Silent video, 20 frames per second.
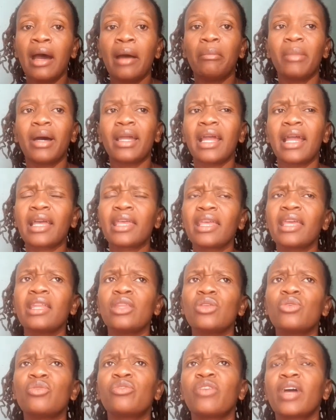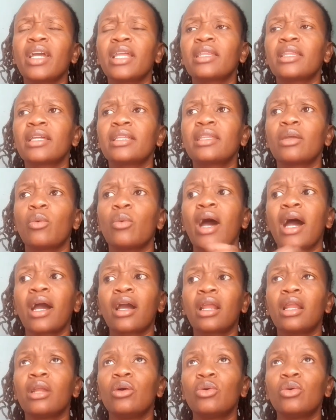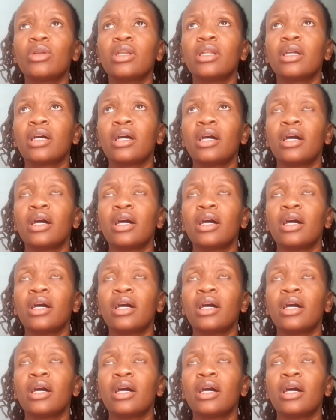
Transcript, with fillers: but again you find that the workload